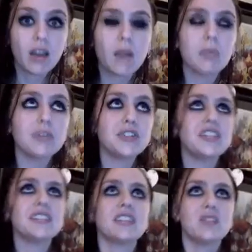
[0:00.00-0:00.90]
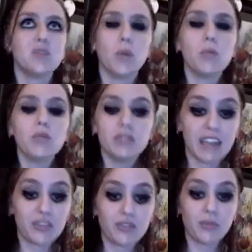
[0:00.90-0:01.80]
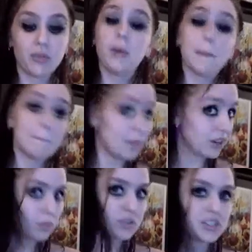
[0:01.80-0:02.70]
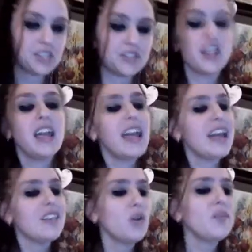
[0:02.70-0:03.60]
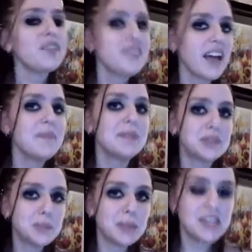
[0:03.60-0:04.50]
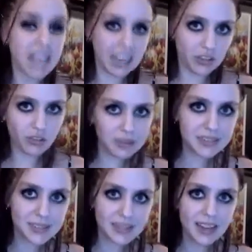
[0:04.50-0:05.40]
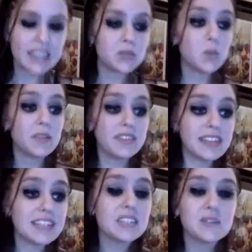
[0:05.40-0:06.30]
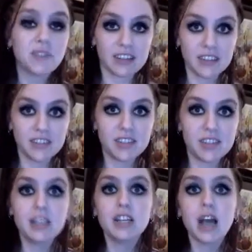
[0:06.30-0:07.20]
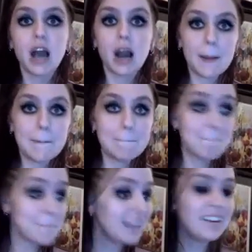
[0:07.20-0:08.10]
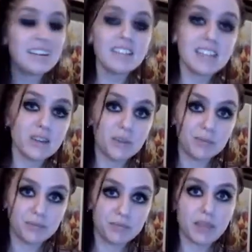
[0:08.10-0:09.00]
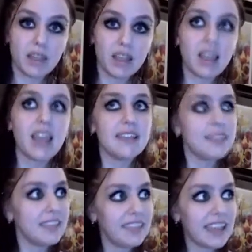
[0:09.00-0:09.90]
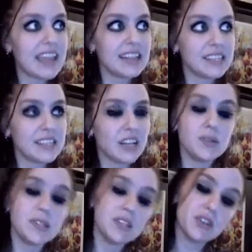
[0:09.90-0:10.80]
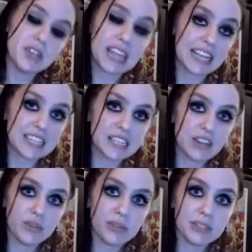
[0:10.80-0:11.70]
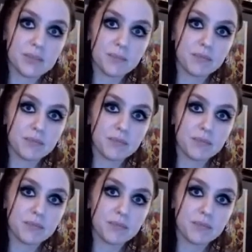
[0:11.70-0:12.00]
Abortion is a normal, natural medical procedure, and the only time it's been dangerous is when these fuckers made it illegal in the late 1800s and early 1900s.